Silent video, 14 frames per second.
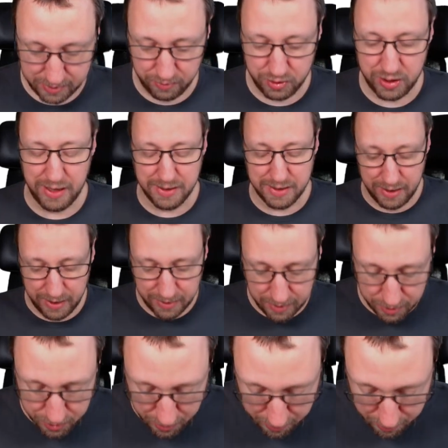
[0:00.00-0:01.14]
j is an
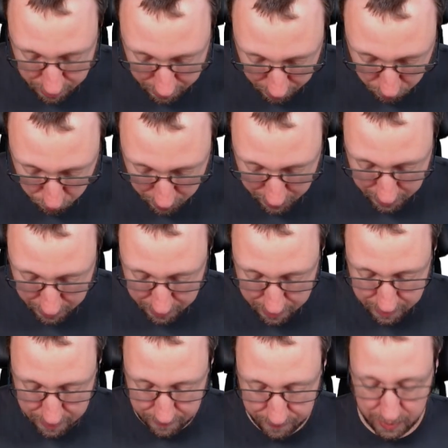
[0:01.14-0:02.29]
integer, and we can
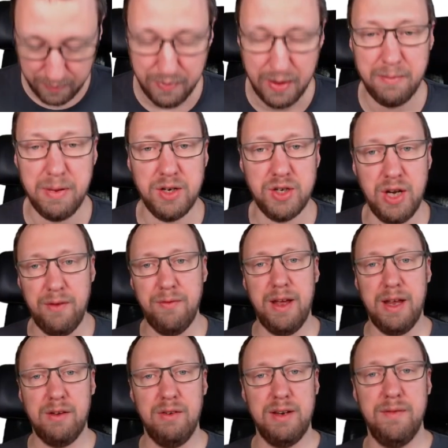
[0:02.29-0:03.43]
divide by j
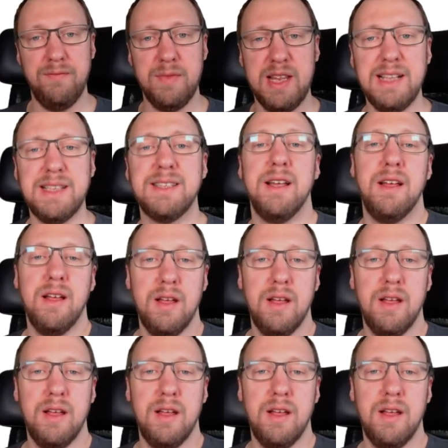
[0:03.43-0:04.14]
faculty. That's a